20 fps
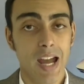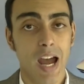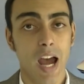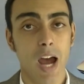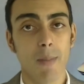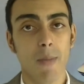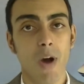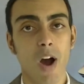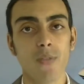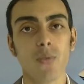
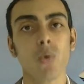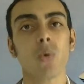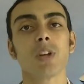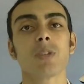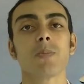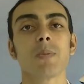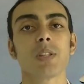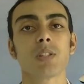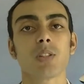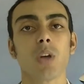I've
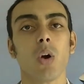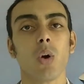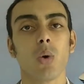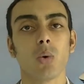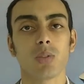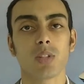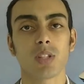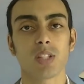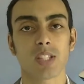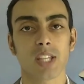always been
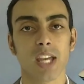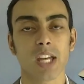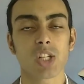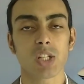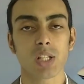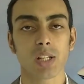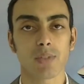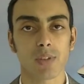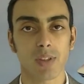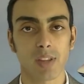told to
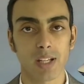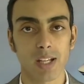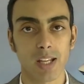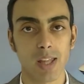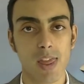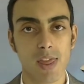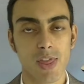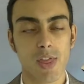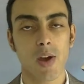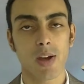schedule everything
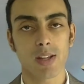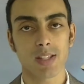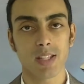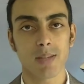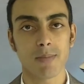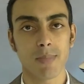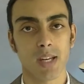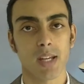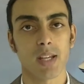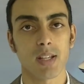in
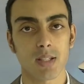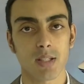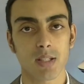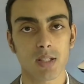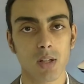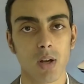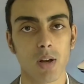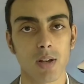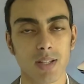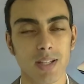30-minute
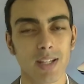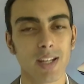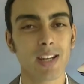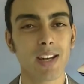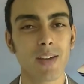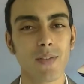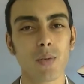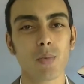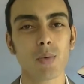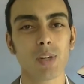slots, and I
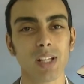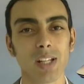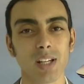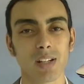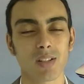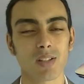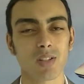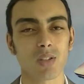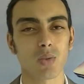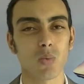never really
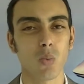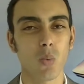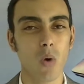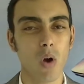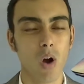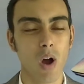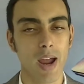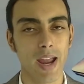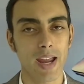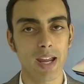understood
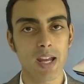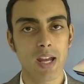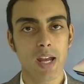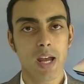why.